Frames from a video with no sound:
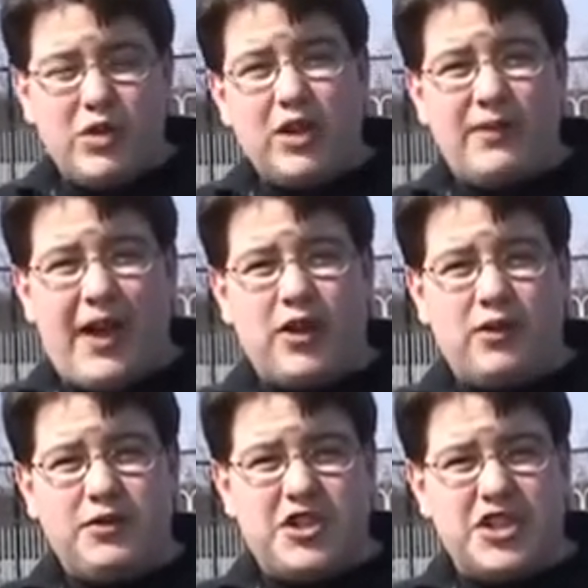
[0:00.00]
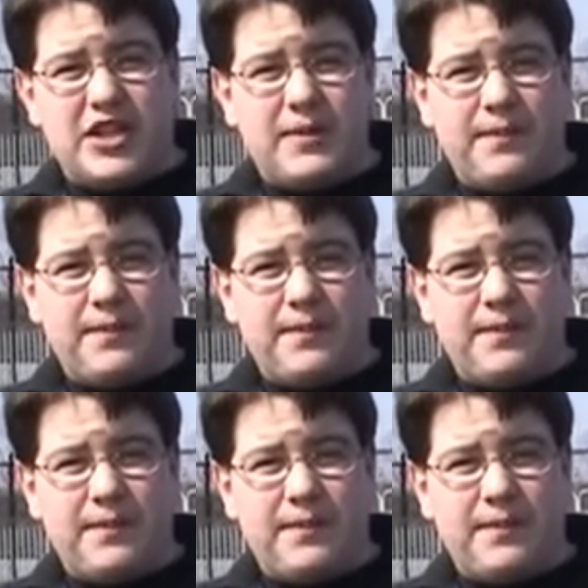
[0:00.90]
real value of G.